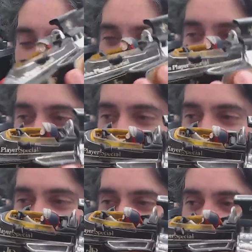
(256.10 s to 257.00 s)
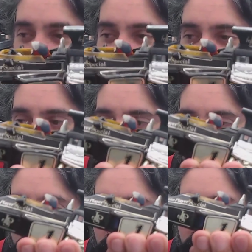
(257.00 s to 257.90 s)
it's a really
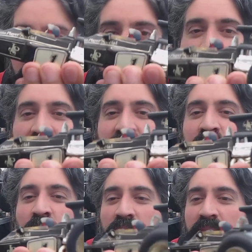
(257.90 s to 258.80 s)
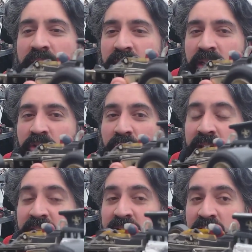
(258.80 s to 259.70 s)
cool. It's not in
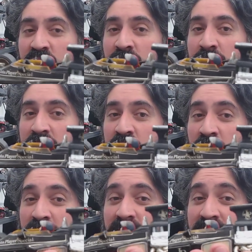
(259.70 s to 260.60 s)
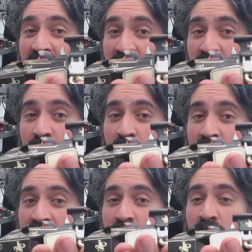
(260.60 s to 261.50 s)
great condition, but it's not in terrible
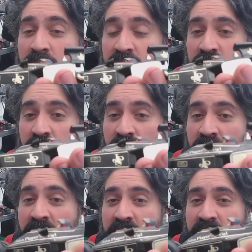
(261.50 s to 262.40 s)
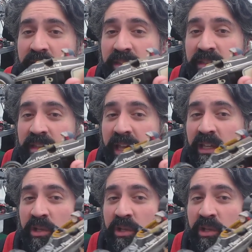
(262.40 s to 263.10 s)
condition either. This is a